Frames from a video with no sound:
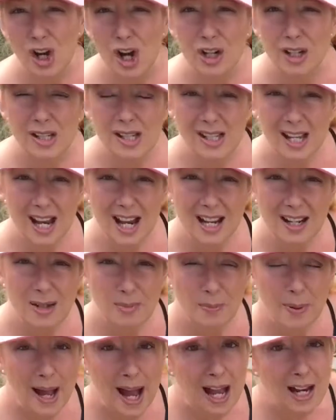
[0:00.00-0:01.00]
go to
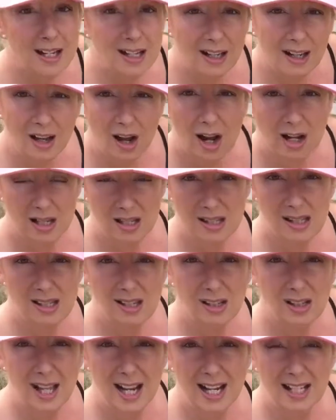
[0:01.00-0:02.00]
seed, but I can
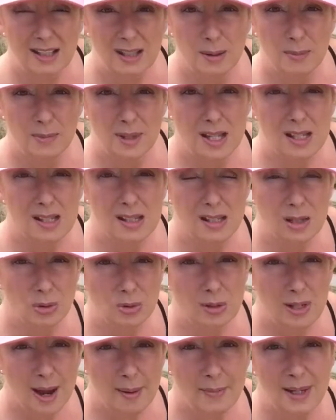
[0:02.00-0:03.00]
still eat them. They're
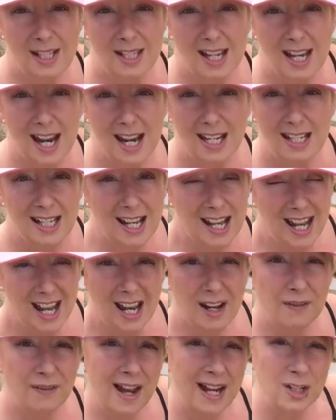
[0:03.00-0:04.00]
still yummy to eat.
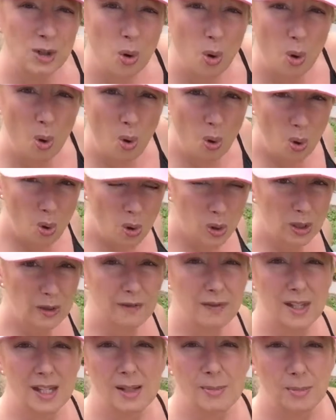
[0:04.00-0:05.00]
In fact, all
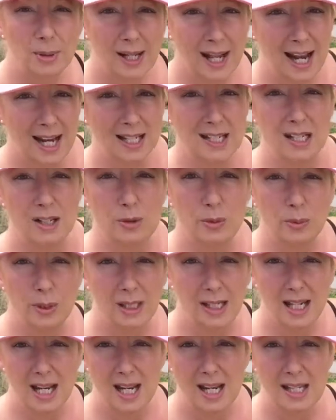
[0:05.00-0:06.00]
of this plant is
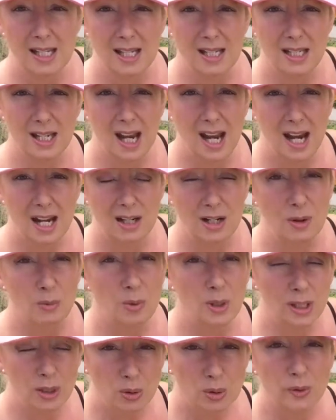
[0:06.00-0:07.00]
really easy to eat and
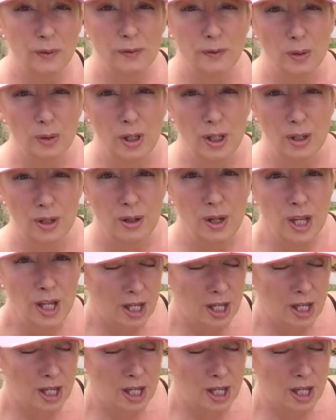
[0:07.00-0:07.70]
really good for you.